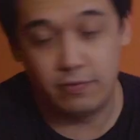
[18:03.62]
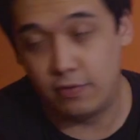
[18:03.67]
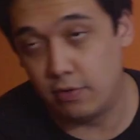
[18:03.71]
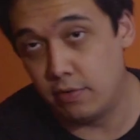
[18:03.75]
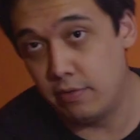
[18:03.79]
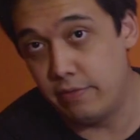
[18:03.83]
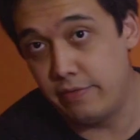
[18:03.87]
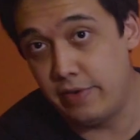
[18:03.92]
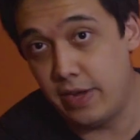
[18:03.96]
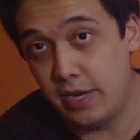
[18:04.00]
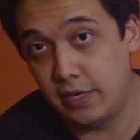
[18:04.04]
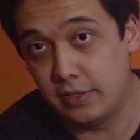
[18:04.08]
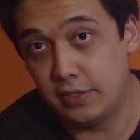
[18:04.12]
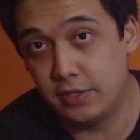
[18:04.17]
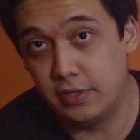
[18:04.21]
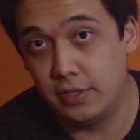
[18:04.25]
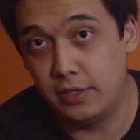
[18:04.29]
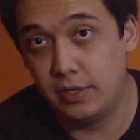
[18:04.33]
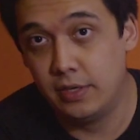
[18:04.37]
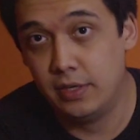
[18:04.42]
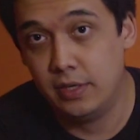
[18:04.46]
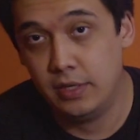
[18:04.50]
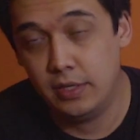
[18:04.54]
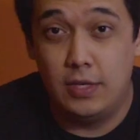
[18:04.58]
form
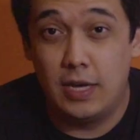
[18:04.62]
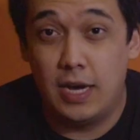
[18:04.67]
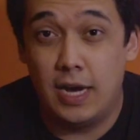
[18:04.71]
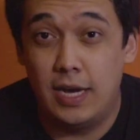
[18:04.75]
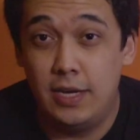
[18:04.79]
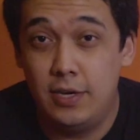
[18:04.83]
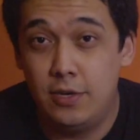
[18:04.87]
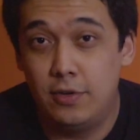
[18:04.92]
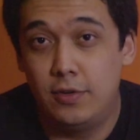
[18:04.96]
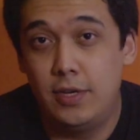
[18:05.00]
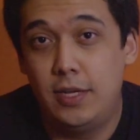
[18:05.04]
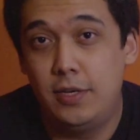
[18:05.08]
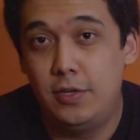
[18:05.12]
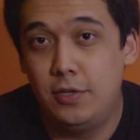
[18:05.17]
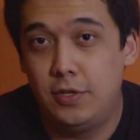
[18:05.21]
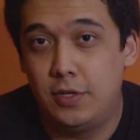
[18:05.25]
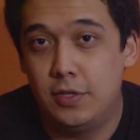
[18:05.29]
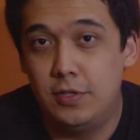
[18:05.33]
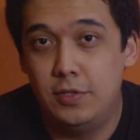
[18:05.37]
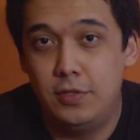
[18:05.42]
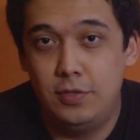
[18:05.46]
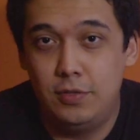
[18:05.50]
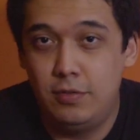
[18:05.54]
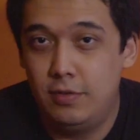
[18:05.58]
factor. I know that you
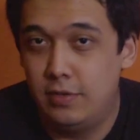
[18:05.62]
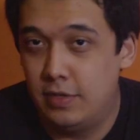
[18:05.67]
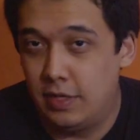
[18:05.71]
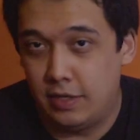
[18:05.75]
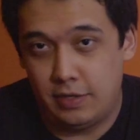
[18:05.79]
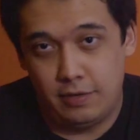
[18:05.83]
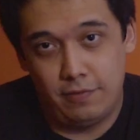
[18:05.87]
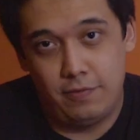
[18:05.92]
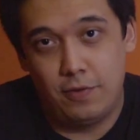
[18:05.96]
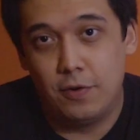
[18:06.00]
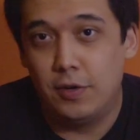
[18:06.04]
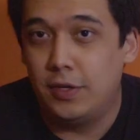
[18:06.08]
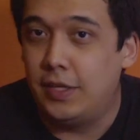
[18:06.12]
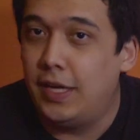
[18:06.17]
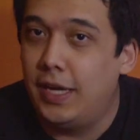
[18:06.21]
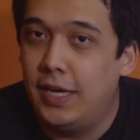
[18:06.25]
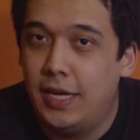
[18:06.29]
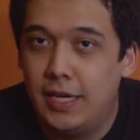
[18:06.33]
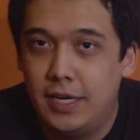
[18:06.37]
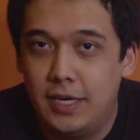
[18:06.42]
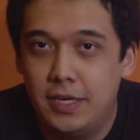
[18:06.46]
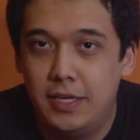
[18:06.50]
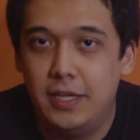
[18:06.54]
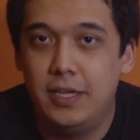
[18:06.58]
can do like four K
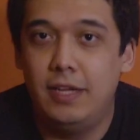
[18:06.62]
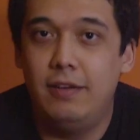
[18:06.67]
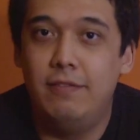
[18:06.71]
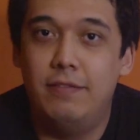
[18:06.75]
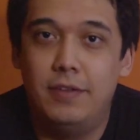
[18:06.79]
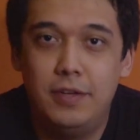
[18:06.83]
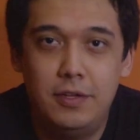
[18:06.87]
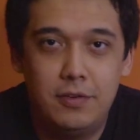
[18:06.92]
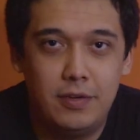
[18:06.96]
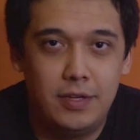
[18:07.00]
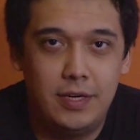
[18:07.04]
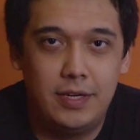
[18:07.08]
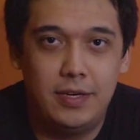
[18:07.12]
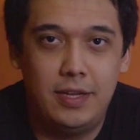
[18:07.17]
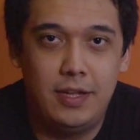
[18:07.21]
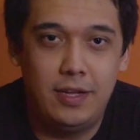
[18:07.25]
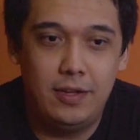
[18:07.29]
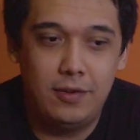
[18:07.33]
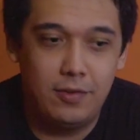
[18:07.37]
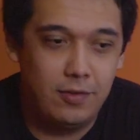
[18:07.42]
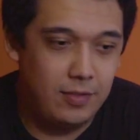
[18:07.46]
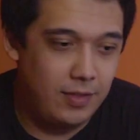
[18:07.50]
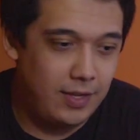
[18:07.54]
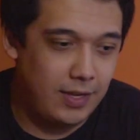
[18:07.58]
editing, video
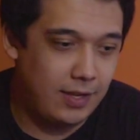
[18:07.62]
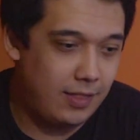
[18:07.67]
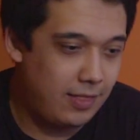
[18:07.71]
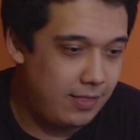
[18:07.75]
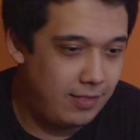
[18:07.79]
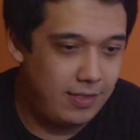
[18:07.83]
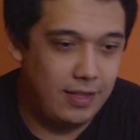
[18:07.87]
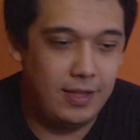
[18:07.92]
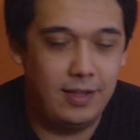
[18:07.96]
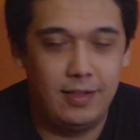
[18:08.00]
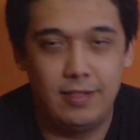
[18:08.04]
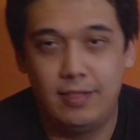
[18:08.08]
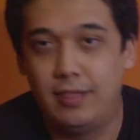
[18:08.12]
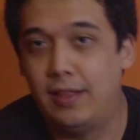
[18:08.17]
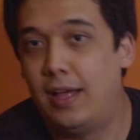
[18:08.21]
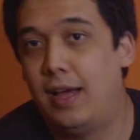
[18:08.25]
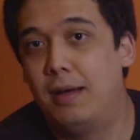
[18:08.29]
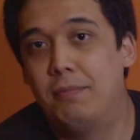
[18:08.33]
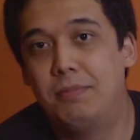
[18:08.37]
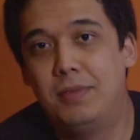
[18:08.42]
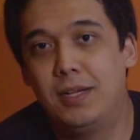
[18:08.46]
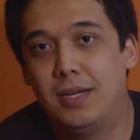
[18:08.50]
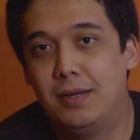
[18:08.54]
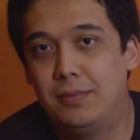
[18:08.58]
editing on like thin
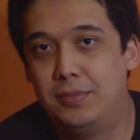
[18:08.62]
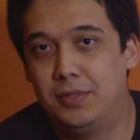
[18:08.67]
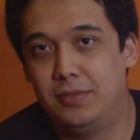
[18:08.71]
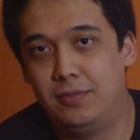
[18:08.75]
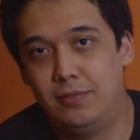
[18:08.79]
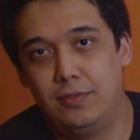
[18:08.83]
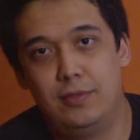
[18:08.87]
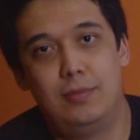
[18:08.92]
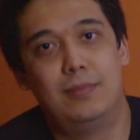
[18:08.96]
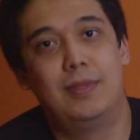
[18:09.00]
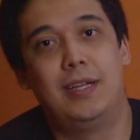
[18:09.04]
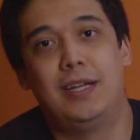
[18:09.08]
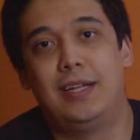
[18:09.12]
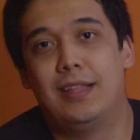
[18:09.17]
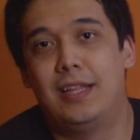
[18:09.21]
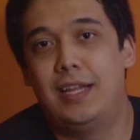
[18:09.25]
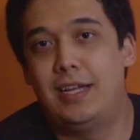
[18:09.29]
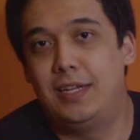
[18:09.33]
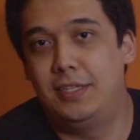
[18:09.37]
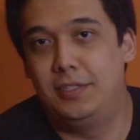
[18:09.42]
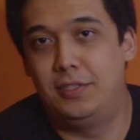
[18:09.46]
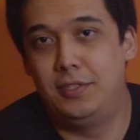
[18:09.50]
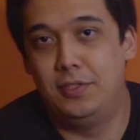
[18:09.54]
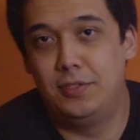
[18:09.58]
laptops from like
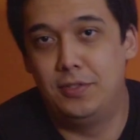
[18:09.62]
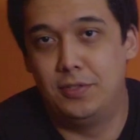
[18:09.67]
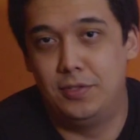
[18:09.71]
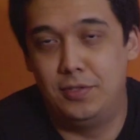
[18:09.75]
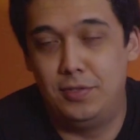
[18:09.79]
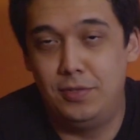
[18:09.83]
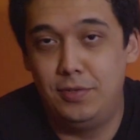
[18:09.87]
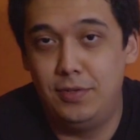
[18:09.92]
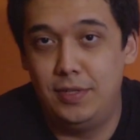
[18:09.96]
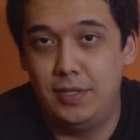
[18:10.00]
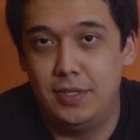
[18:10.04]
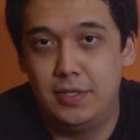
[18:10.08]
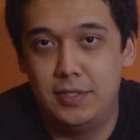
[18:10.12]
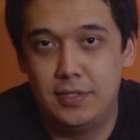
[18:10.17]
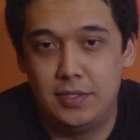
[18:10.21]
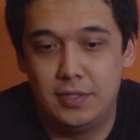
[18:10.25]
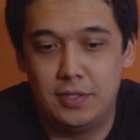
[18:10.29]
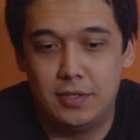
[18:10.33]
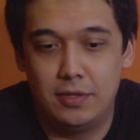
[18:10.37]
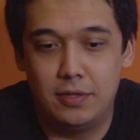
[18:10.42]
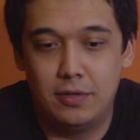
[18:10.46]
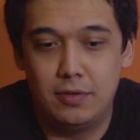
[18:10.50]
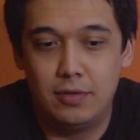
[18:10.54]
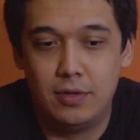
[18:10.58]
last year or two years
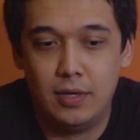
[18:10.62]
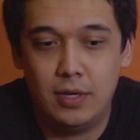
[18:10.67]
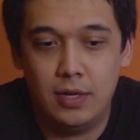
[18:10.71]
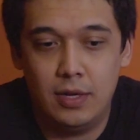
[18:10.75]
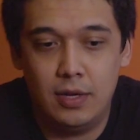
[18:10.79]
ago,